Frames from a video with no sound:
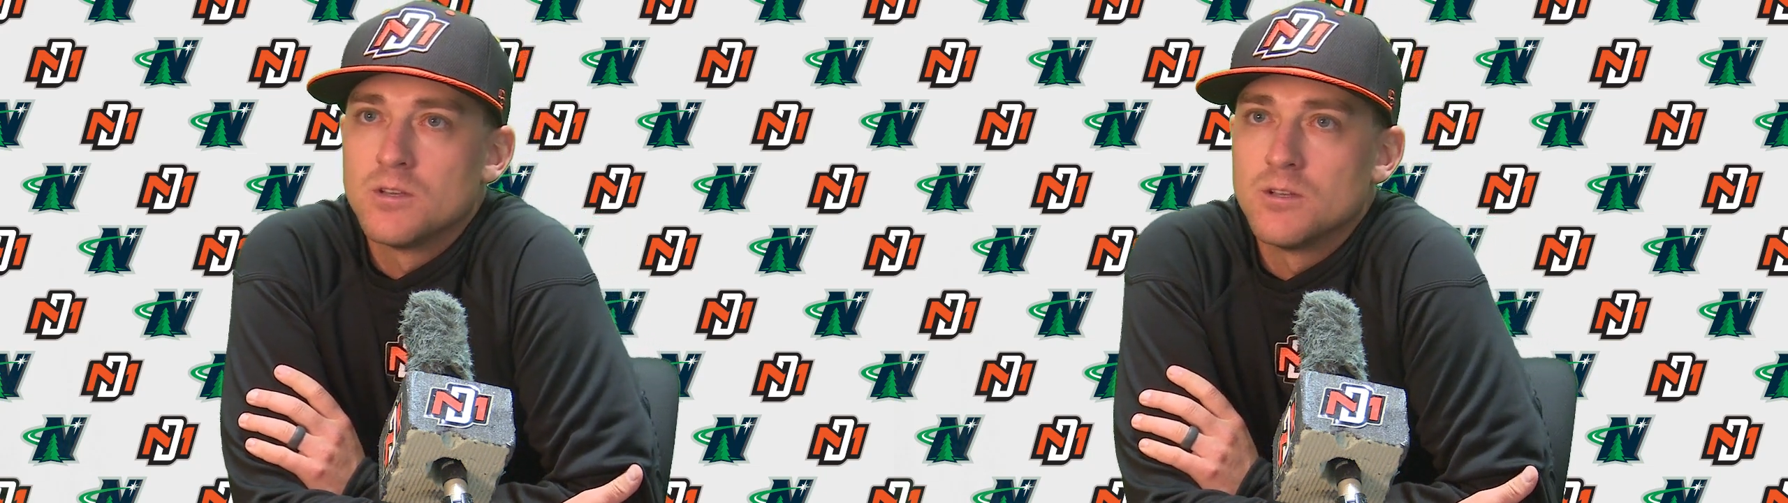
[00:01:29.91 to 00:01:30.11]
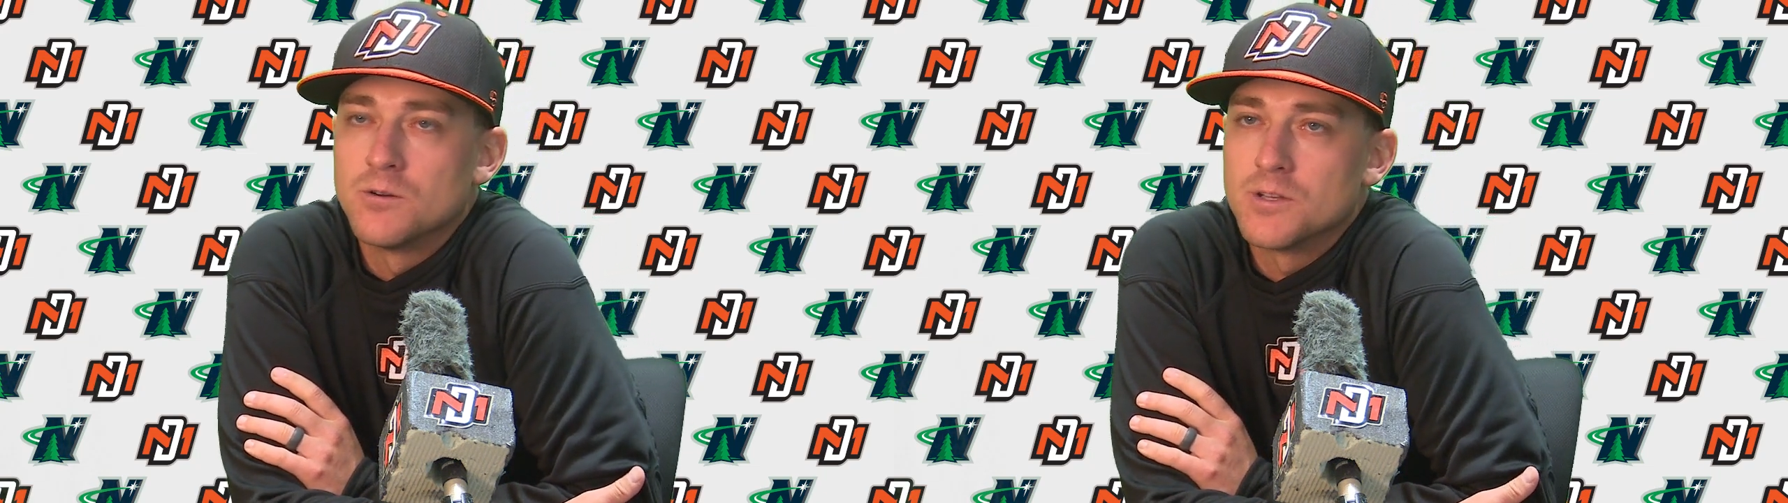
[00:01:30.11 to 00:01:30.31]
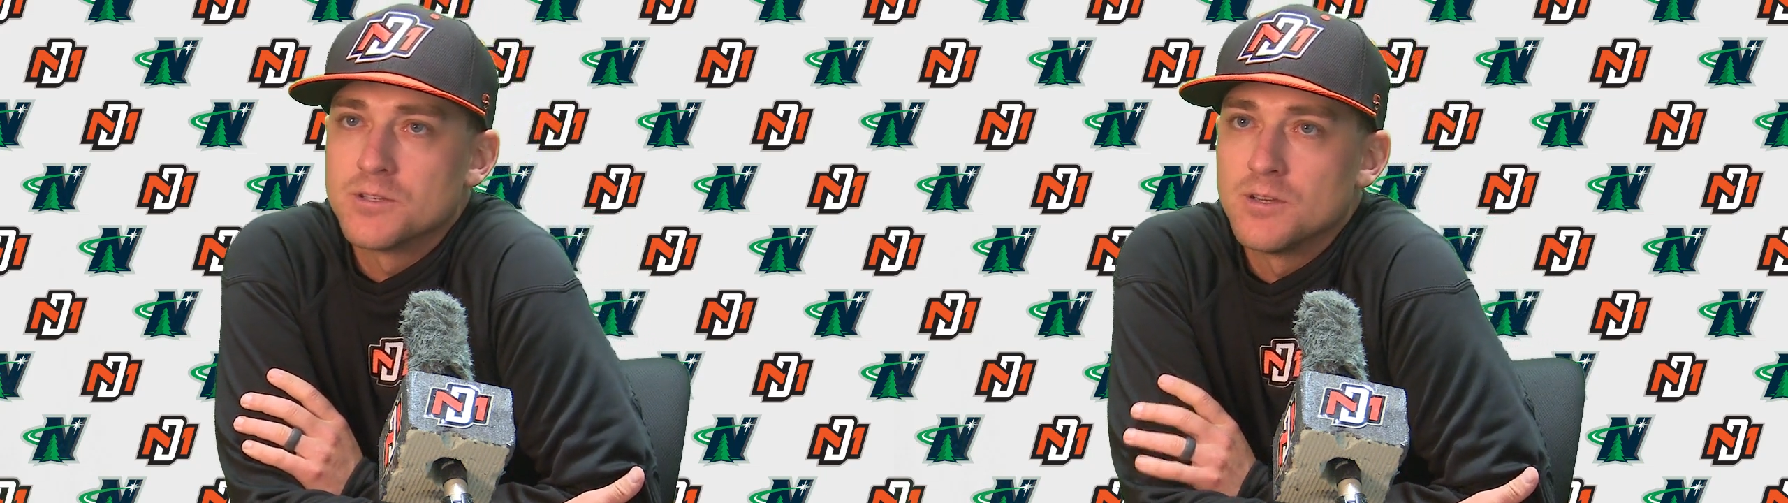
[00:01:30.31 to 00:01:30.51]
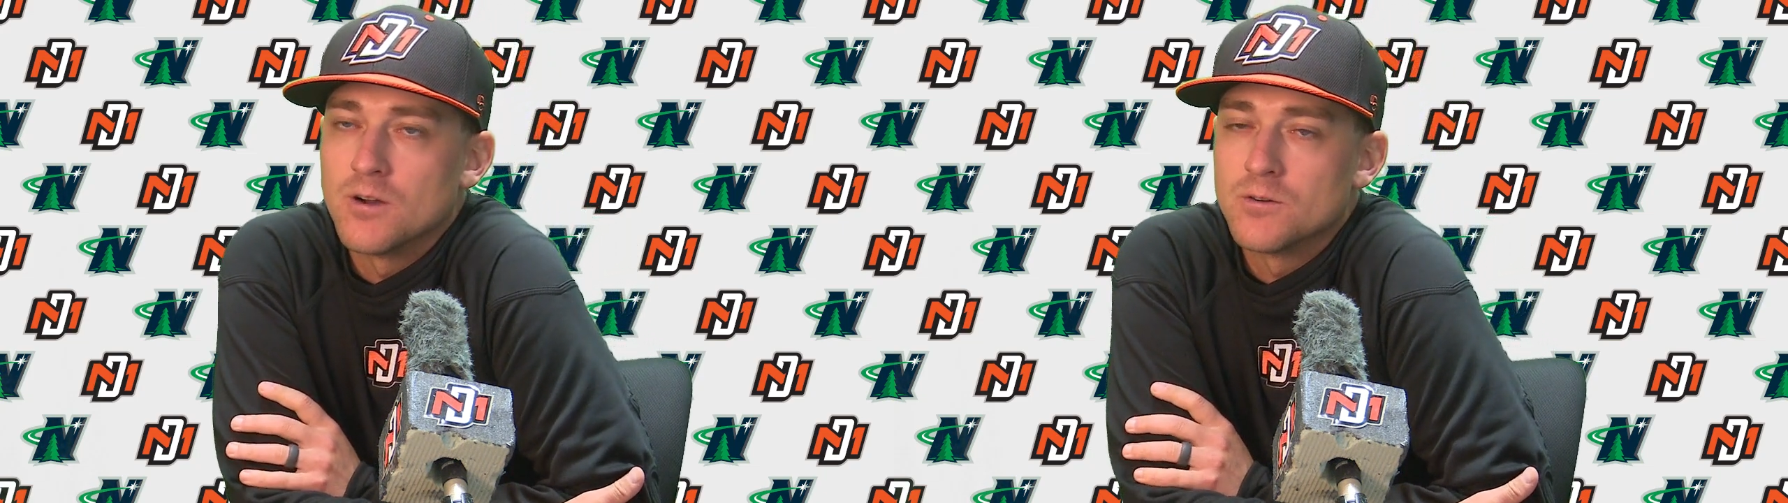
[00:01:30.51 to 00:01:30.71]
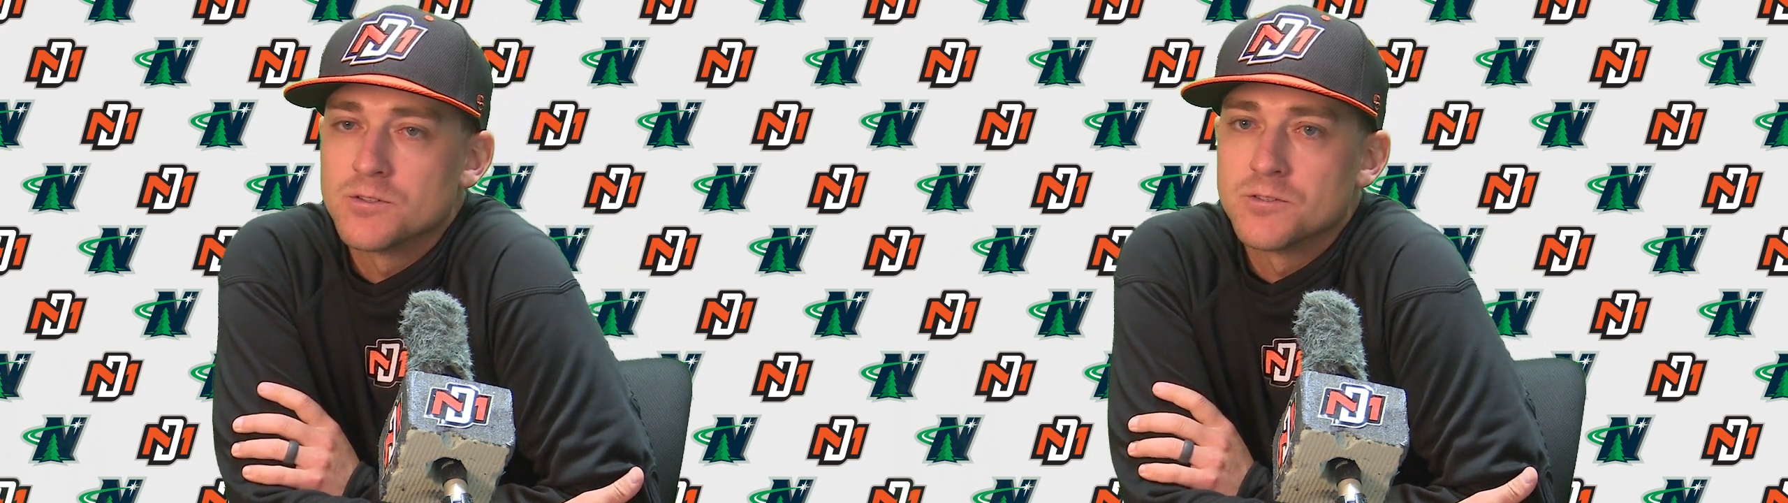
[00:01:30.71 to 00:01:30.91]
you know, 18
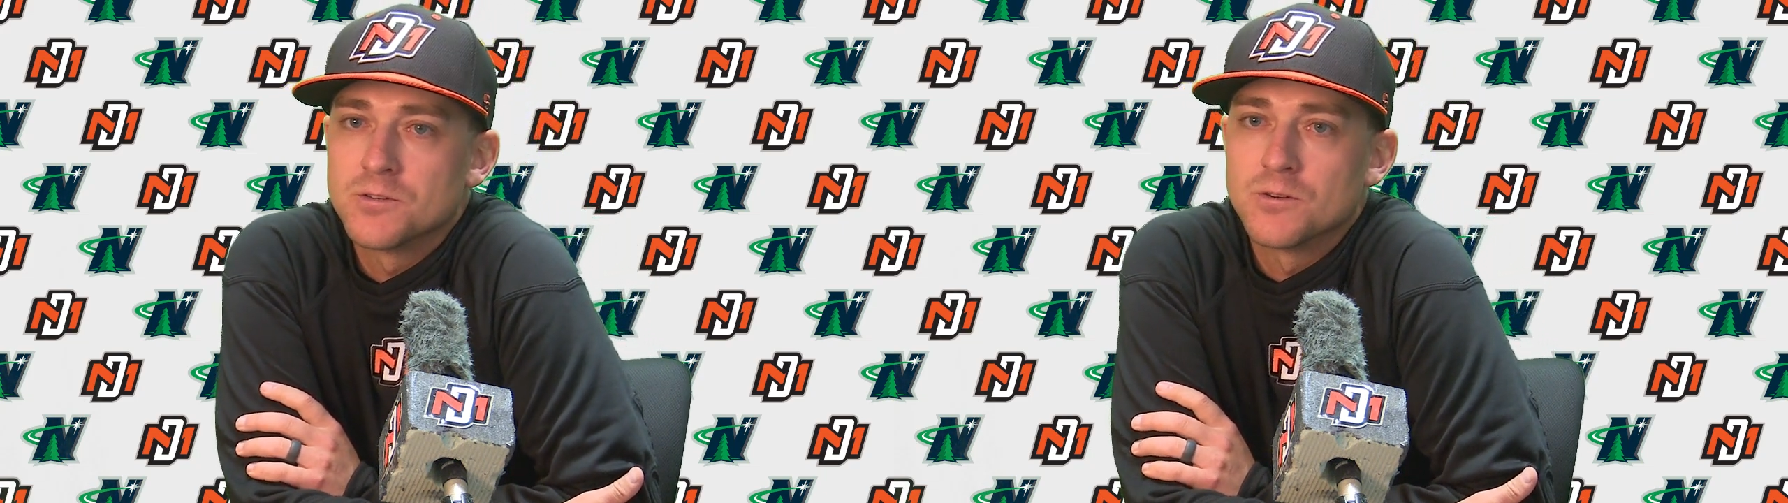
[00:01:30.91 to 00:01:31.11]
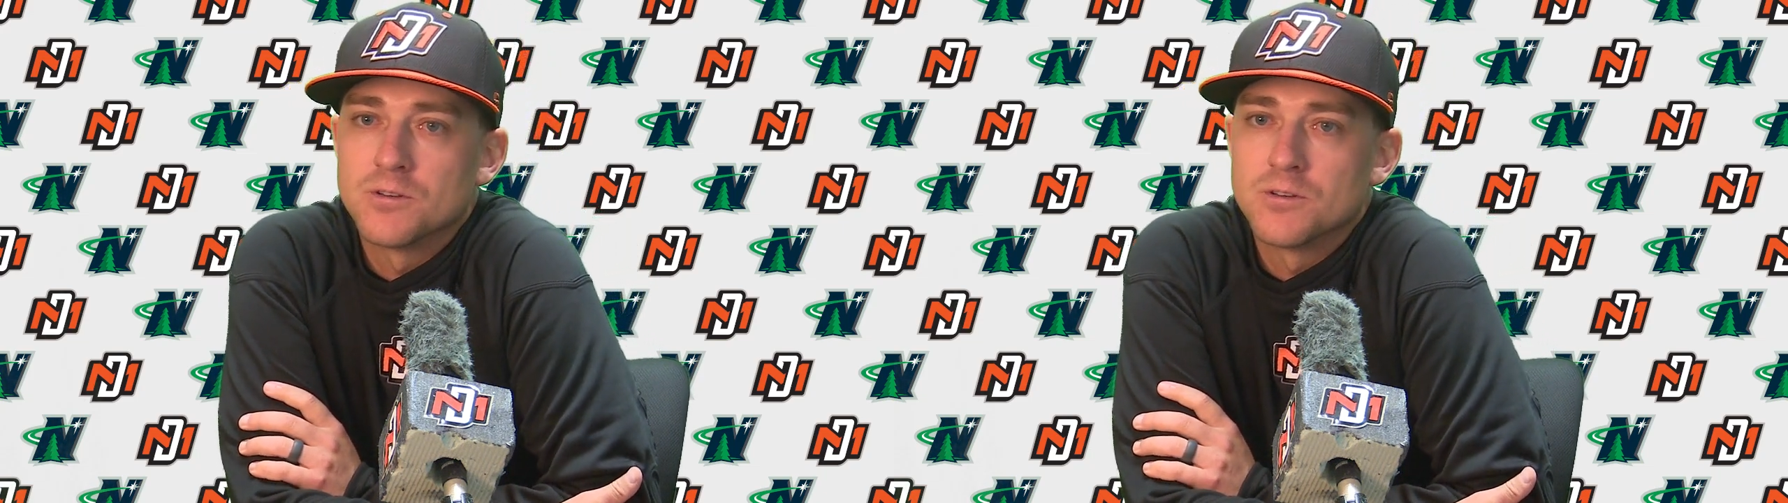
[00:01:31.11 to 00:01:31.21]
hours or so